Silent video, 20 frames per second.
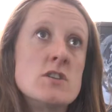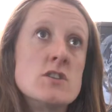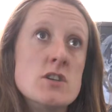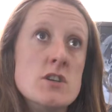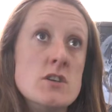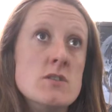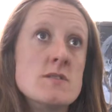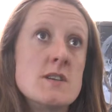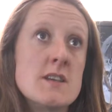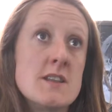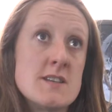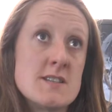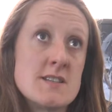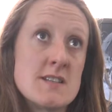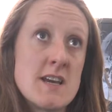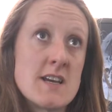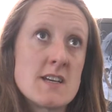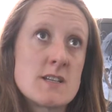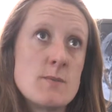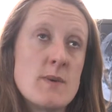to using this
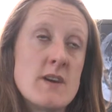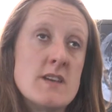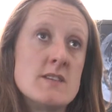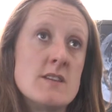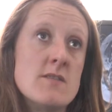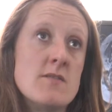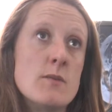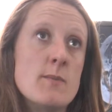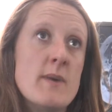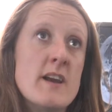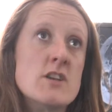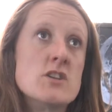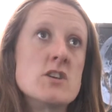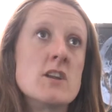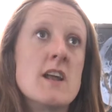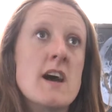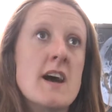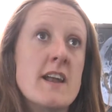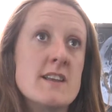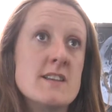text-based
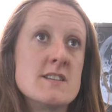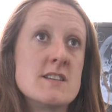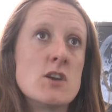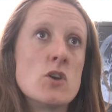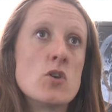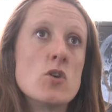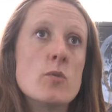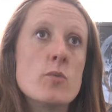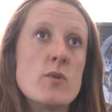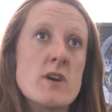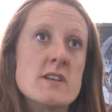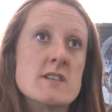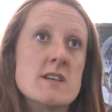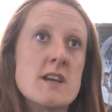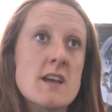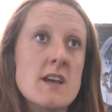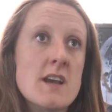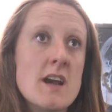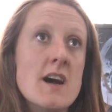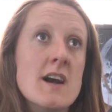information, and it's
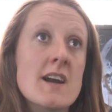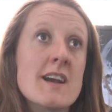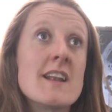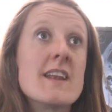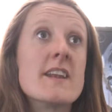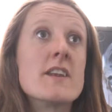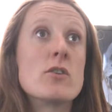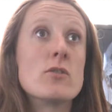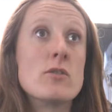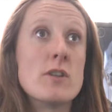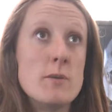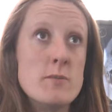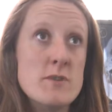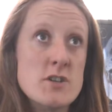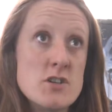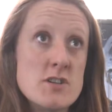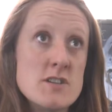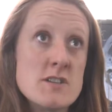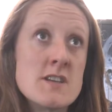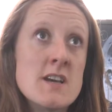incorporating clinical
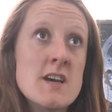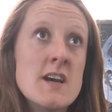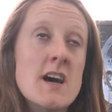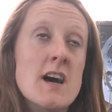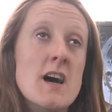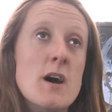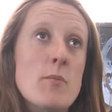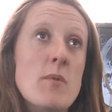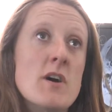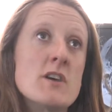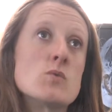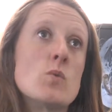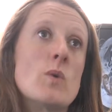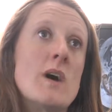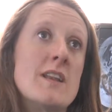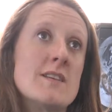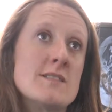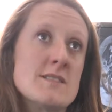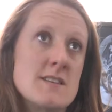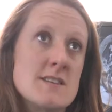images as
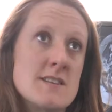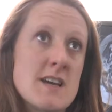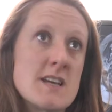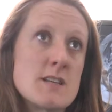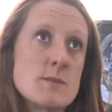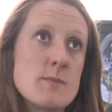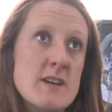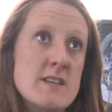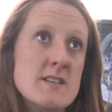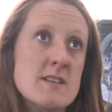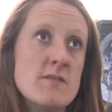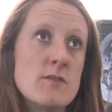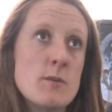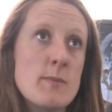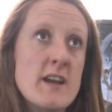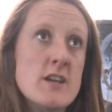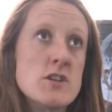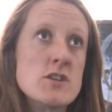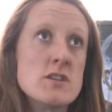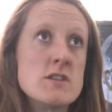well as the text-based
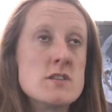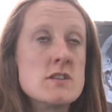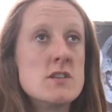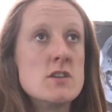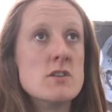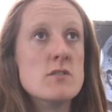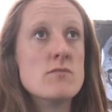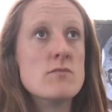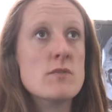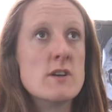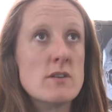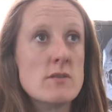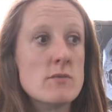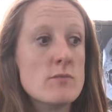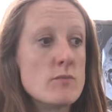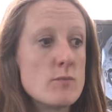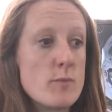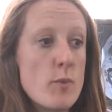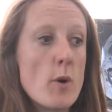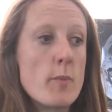information to do real
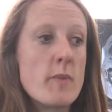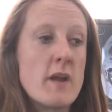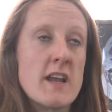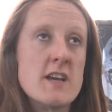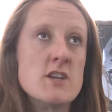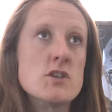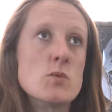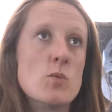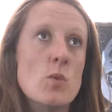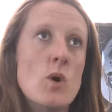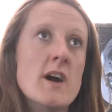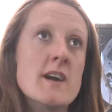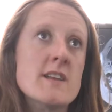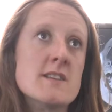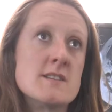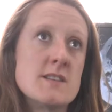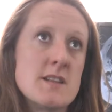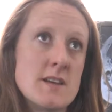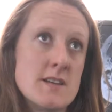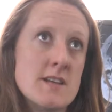
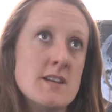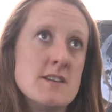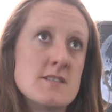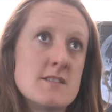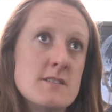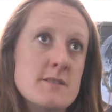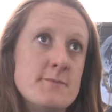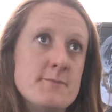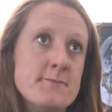population-wide studies.